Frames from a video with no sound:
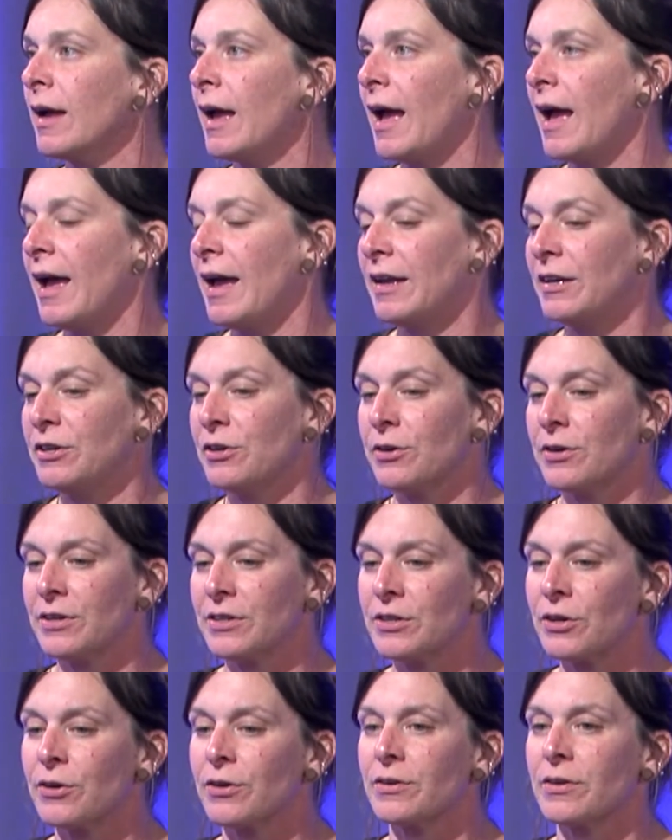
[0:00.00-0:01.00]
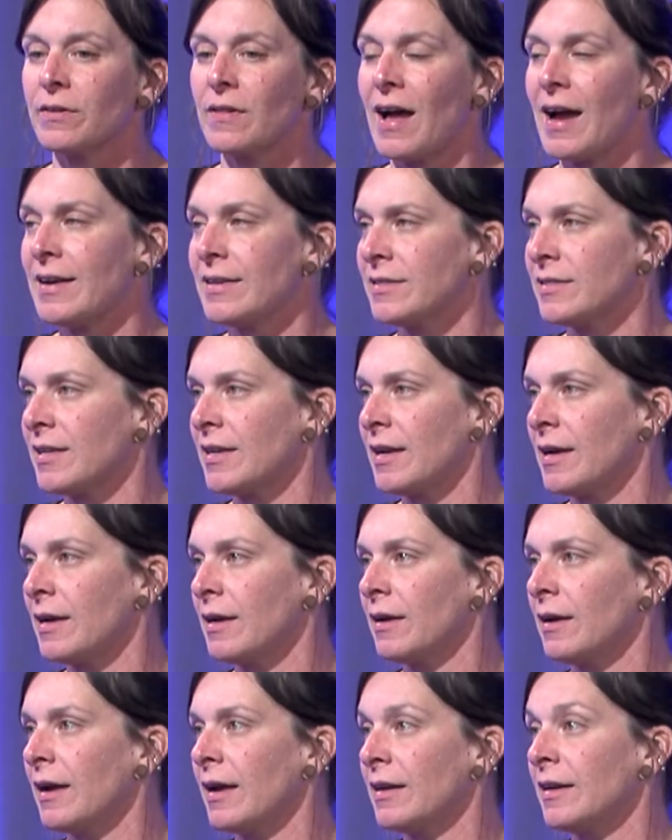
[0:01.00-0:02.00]
and you're
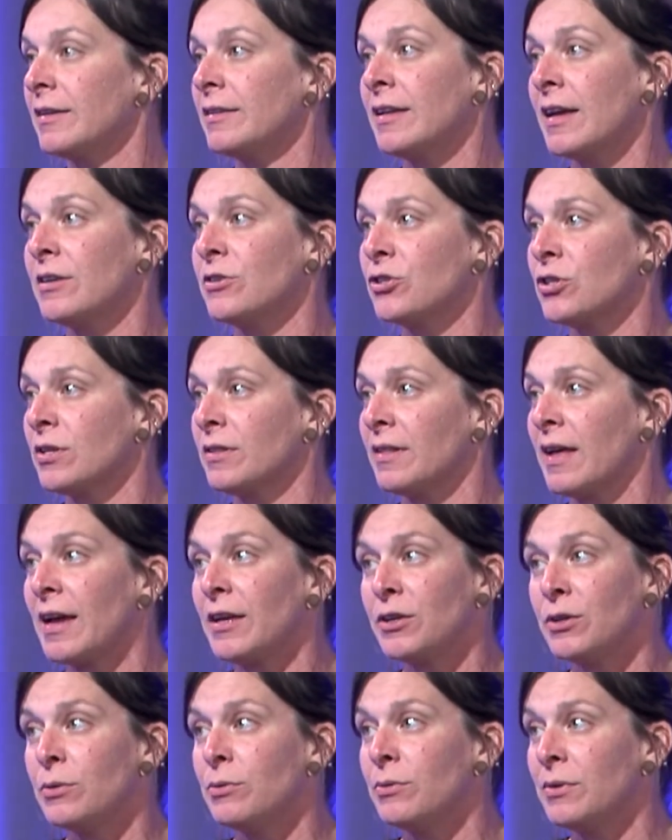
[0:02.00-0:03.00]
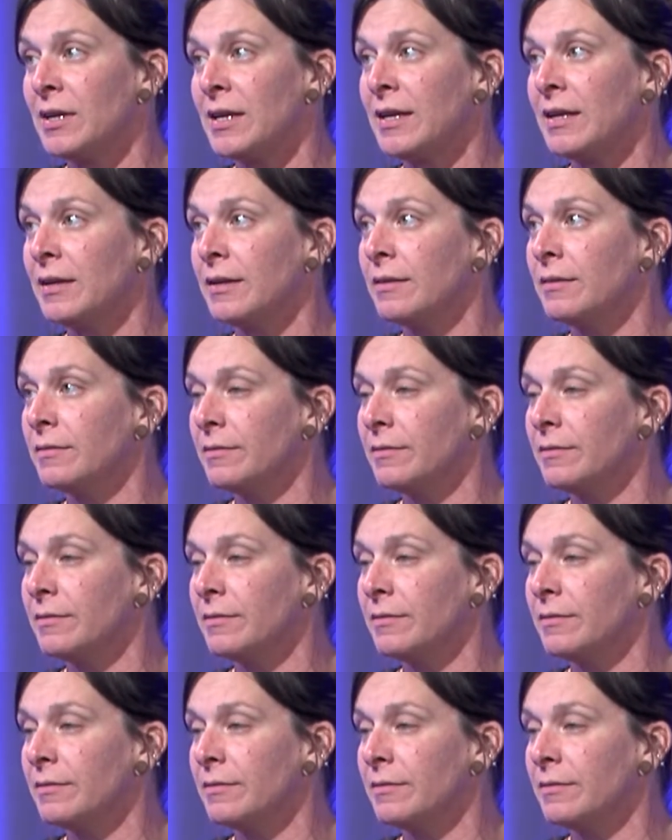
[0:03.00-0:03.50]
internalizing an intention that you need